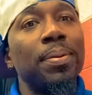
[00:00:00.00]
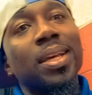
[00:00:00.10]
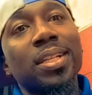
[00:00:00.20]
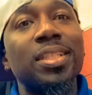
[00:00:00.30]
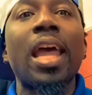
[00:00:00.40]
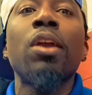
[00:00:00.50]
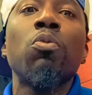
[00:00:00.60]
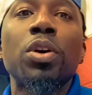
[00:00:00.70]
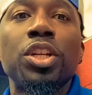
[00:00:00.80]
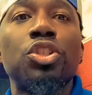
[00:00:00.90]
because they
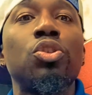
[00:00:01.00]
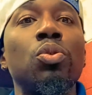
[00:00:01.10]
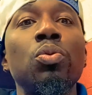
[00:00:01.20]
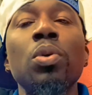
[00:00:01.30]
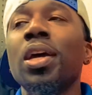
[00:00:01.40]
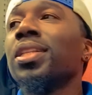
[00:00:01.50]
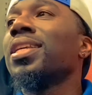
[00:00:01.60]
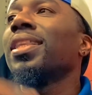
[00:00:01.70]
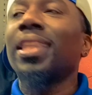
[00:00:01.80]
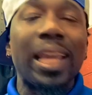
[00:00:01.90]
wanted you
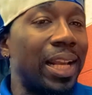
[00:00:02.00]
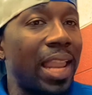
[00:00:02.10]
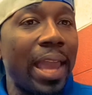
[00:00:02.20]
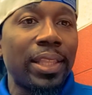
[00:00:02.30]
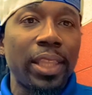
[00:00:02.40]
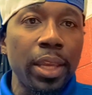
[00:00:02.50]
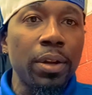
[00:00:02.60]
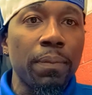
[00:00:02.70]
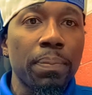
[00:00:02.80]
to think like them.